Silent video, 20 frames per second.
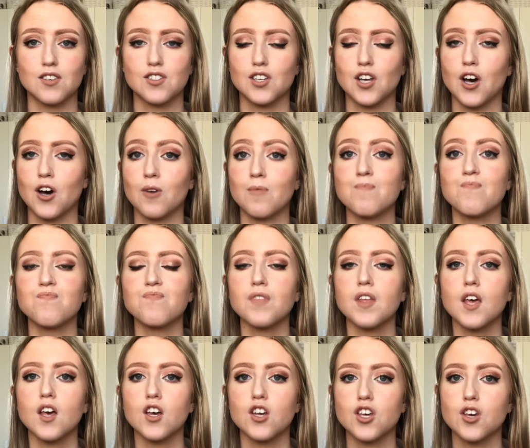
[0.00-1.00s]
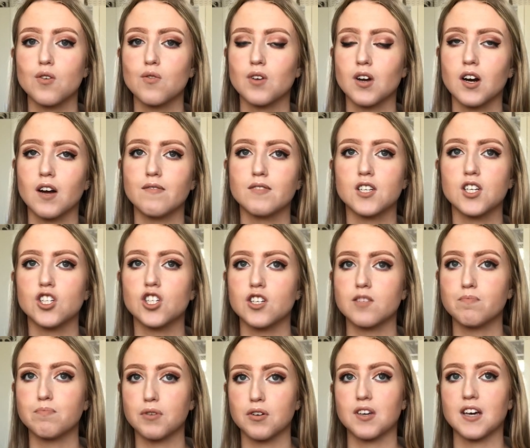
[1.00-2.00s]
So you can obviously
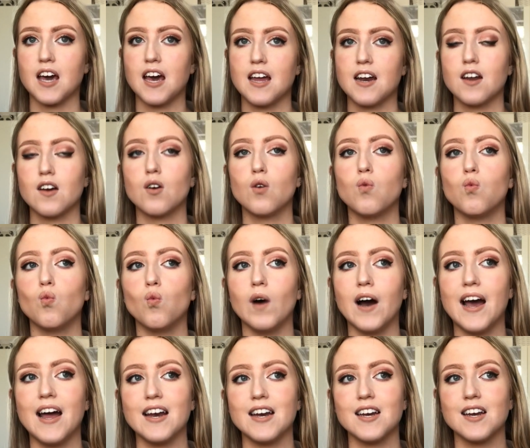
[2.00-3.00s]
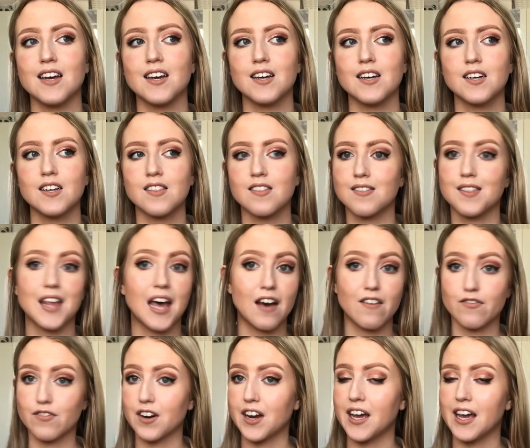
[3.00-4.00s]
just book in when they're
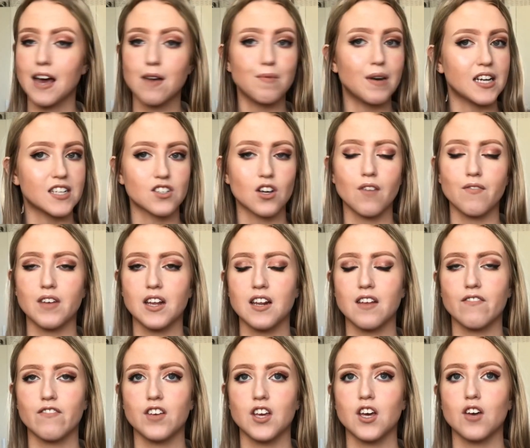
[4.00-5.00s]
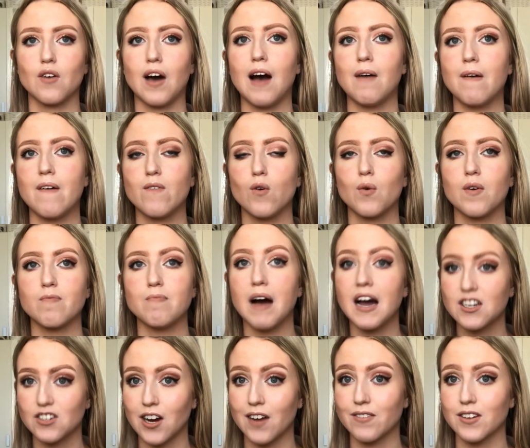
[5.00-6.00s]
free and when it's convenient for you. However, with
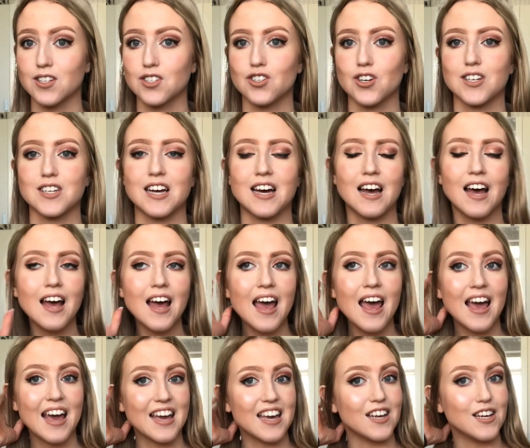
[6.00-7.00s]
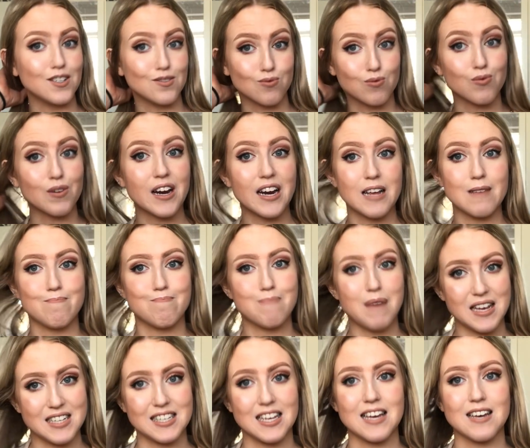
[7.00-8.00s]
my driving instructor, he is really
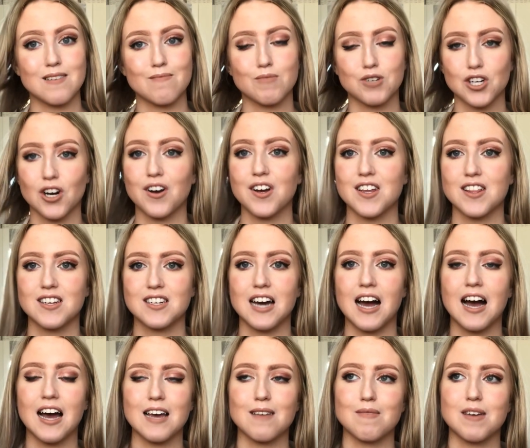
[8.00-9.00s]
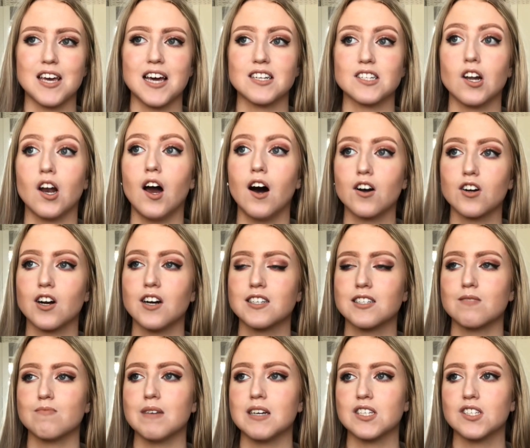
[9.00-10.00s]
busy majority of the time. He has a lot of
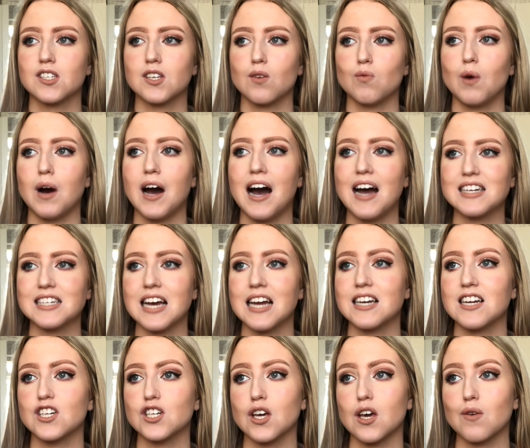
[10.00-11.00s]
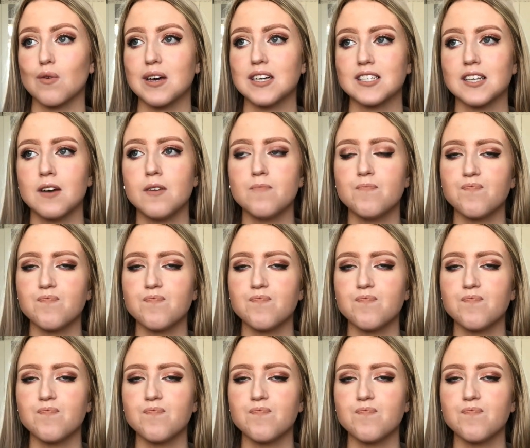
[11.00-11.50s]
customers, so what I tend to do is